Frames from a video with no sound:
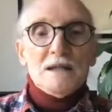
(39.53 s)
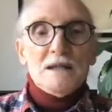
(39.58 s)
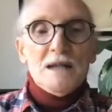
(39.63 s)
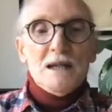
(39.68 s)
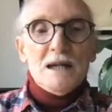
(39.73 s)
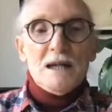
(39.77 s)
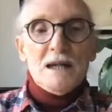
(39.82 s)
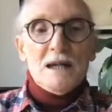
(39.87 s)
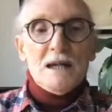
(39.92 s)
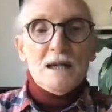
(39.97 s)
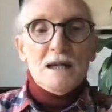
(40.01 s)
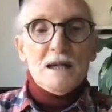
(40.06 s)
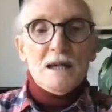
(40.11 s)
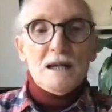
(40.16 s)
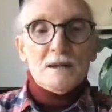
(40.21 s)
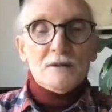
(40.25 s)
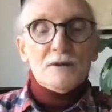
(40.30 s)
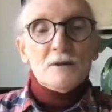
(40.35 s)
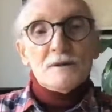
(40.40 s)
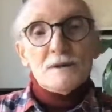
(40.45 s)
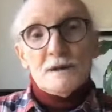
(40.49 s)
And I
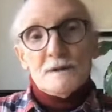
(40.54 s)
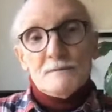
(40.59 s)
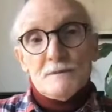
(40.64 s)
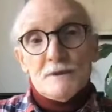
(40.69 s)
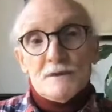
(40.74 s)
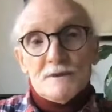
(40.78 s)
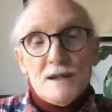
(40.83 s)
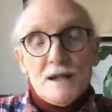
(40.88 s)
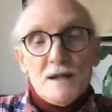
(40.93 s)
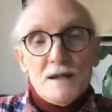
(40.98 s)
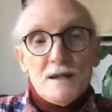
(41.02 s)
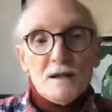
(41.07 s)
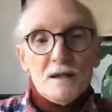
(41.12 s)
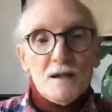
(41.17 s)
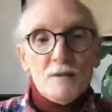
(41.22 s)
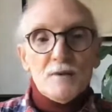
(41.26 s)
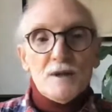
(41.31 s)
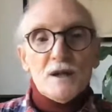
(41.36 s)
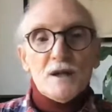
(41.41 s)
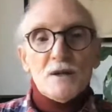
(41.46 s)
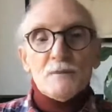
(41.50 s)
thought, yeah, okay, here
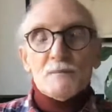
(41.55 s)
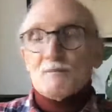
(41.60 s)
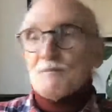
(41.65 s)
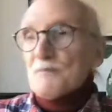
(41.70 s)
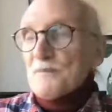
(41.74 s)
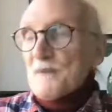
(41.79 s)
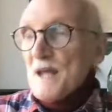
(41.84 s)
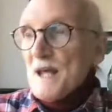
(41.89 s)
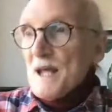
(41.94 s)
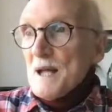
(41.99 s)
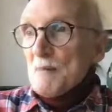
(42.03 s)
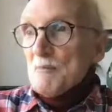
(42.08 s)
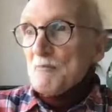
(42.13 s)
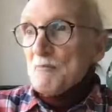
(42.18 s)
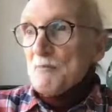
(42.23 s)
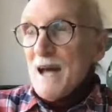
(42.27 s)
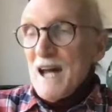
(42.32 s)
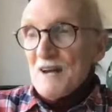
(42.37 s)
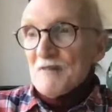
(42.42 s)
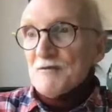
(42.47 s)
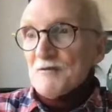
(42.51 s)
we go.
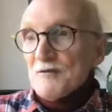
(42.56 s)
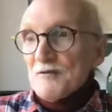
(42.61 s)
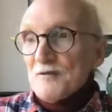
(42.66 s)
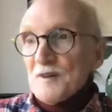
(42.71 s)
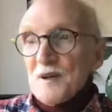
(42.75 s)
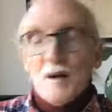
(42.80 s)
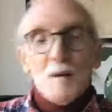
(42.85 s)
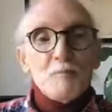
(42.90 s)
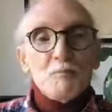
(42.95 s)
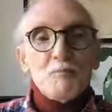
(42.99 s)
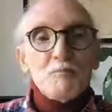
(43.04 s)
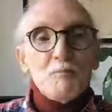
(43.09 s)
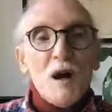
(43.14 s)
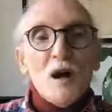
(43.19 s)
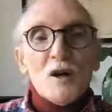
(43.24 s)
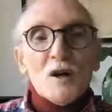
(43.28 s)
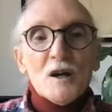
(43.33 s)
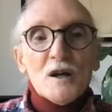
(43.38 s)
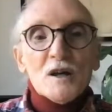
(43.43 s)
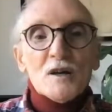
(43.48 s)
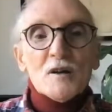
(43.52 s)
BAF,
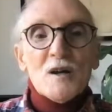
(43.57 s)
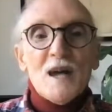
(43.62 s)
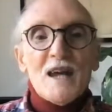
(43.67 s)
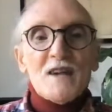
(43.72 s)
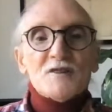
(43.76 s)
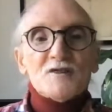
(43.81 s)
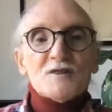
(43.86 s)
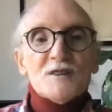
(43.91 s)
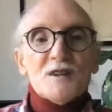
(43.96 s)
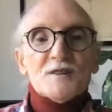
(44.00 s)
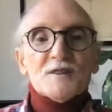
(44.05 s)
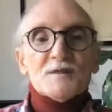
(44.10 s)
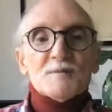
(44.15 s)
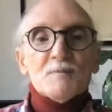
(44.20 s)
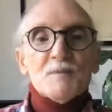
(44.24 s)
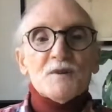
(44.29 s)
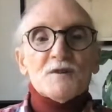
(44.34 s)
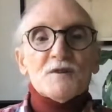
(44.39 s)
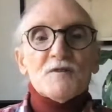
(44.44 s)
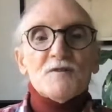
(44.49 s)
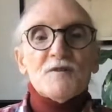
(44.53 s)
Bunker
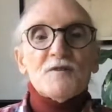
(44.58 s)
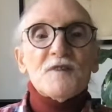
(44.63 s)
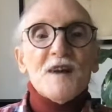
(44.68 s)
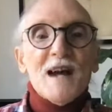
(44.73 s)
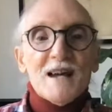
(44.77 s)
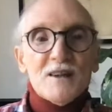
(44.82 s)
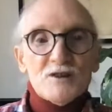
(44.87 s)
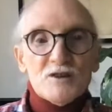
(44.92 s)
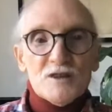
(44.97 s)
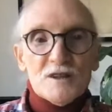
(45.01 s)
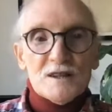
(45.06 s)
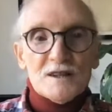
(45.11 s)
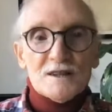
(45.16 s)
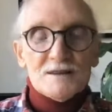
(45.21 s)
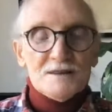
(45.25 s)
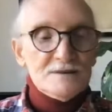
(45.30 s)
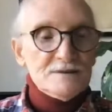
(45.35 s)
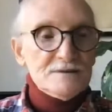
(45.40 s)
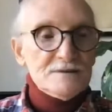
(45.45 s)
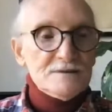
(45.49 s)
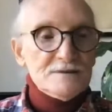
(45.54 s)
Adjustment Factor.
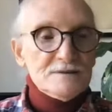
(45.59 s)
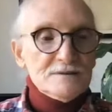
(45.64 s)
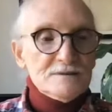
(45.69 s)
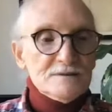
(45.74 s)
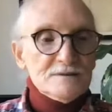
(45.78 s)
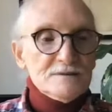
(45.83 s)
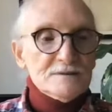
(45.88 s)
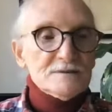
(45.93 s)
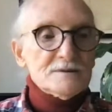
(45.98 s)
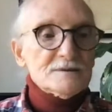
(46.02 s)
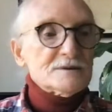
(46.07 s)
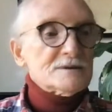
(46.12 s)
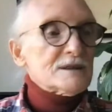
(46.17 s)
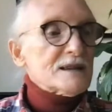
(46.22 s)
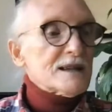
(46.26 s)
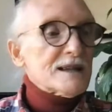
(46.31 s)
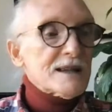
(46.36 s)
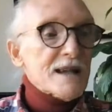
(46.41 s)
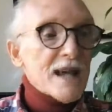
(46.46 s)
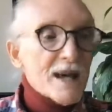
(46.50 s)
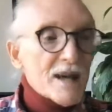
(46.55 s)

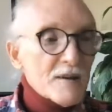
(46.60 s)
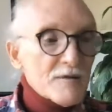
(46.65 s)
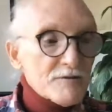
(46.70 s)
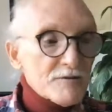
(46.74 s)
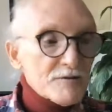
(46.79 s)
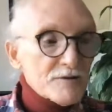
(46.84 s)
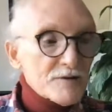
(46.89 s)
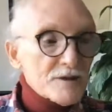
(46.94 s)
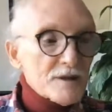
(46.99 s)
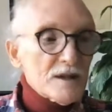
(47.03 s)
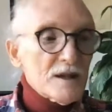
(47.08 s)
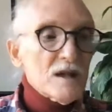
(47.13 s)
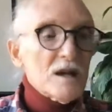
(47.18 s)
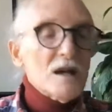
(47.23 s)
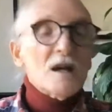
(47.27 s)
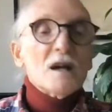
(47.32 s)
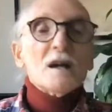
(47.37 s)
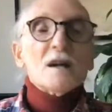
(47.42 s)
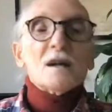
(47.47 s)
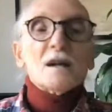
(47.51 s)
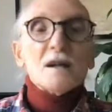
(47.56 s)
CAF,
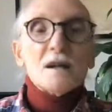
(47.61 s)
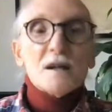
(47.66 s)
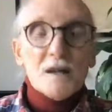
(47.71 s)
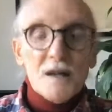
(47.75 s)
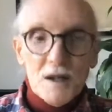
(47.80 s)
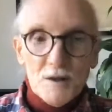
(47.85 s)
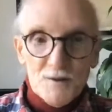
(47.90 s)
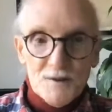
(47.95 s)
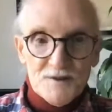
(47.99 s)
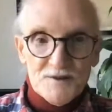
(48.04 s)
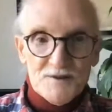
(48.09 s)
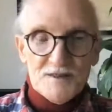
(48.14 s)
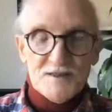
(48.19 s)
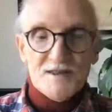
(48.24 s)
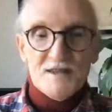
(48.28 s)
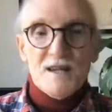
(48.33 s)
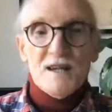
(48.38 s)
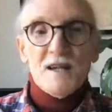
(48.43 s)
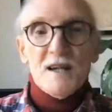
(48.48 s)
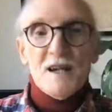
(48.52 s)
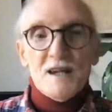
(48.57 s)

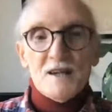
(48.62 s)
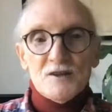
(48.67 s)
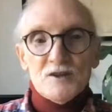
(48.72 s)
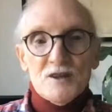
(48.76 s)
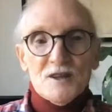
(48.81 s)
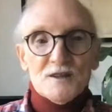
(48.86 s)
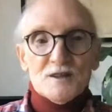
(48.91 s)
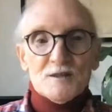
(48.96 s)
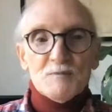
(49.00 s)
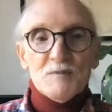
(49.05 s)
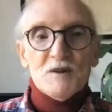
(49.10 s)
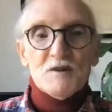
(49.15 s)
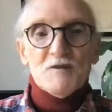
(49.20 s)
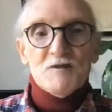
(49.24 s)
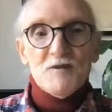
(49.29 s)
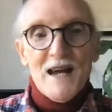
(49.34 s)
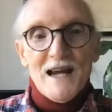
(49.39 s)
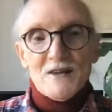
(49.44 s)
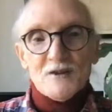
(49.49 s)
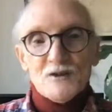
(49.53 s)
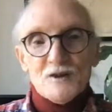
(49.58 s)
Currency Adjustment
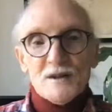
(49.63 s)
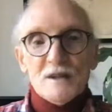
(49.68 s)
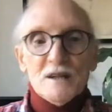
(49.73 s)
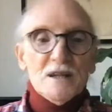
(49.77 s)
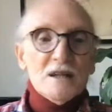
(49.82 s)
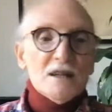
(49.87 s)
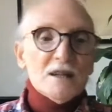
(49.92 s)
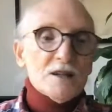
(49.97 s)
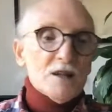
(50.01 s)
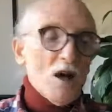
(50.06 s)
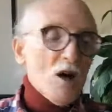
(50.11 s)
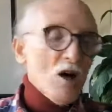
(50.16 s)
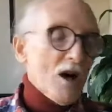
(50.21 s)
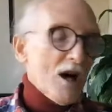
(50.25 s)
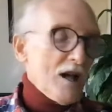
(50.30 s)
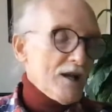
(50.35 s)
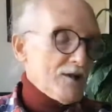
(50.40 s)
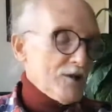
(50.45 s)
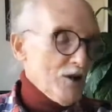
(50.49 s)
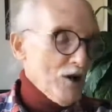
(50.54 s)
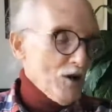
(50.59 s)
Factor. Now, I
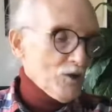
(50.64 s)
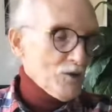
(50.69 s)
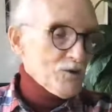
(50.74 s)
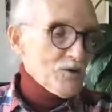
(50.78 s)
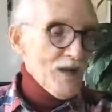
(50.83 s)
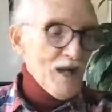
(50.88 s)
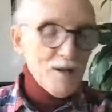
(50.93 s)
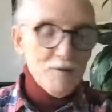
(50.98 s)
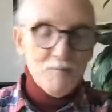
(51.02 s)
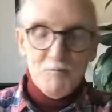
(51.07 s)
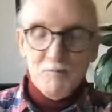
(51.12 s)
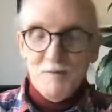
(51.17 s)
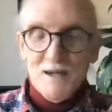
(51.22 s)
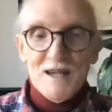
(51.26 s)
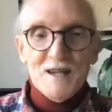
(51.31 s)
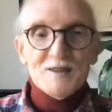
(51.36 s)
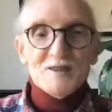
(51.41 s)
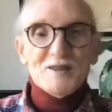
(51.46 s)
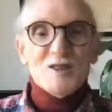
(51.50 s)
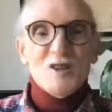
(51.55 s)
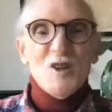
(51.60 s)
know that
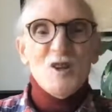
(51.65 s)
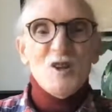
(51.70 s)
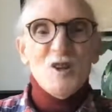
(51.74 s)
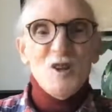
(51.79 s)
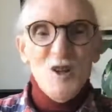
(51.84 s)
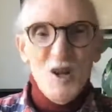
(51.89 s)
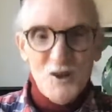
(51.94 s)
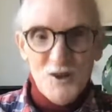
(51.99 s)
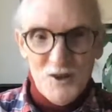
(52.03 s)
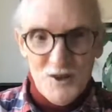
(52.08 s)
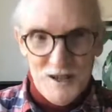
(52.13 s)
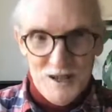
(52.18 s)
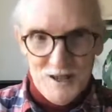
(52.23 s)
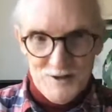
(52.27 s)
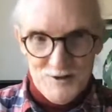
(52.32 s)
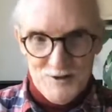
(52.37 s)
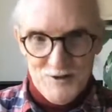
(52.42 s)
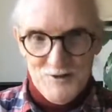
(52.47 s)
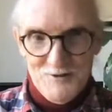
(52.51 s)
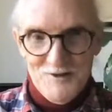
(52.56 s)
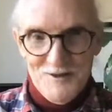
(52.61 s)
means nothing
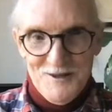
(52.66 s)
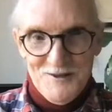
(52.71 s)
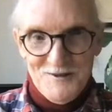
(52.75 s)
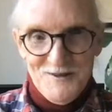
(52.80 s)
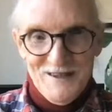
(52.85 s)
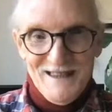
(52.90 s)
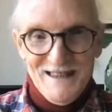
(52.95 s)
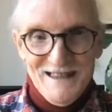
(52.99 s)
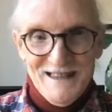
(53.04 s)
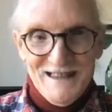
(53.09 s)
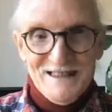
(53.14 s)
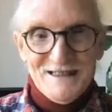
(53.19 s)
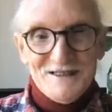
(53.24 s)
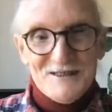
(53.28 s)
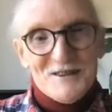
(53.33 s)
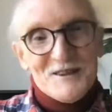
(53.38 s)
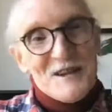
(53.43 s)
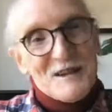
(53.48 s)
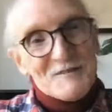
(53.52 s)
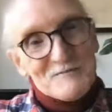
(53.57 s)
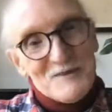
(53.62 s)
to you, so
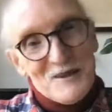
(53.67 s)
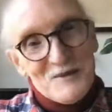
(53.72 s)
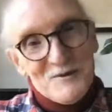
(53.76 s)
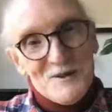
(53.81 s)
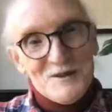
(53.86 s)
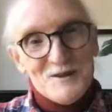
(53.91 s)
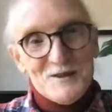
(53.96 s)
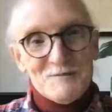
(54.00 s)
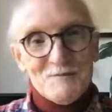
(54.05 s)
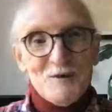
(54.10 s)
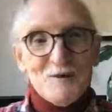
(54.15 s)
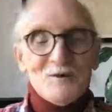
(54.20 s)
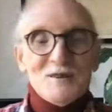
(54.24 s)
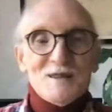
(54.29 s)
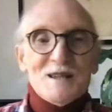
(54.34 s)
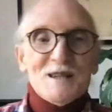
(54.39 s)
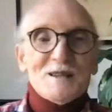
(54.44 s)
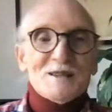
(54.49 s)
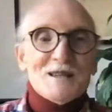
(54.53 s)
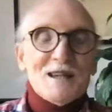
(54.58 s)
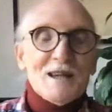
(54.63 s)
let me go into more
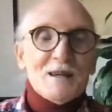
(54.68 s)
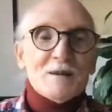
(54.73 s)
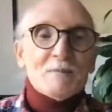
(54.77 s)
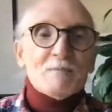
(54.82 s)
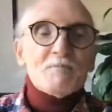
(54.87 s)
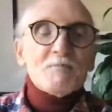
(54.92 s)
detail.